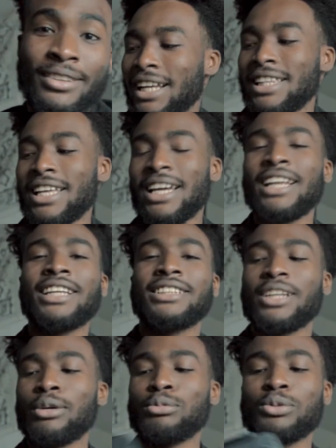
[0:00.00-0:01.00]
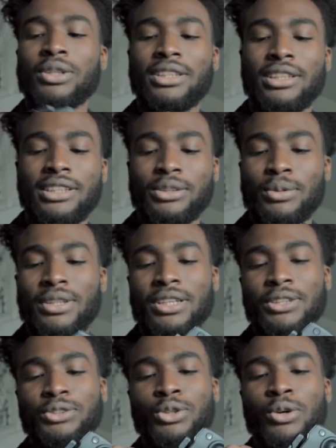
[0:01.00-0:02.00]
And then it's with the
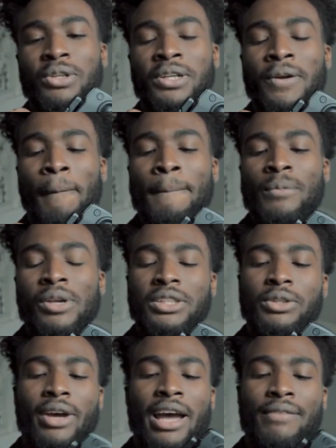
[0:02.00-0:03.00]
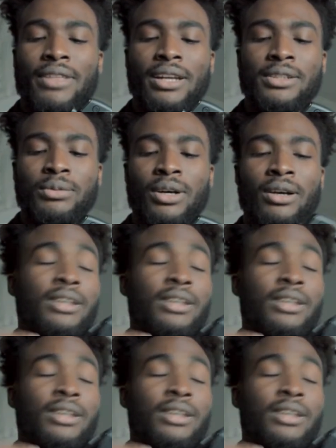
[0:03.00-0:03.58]
controller, so I have that as well,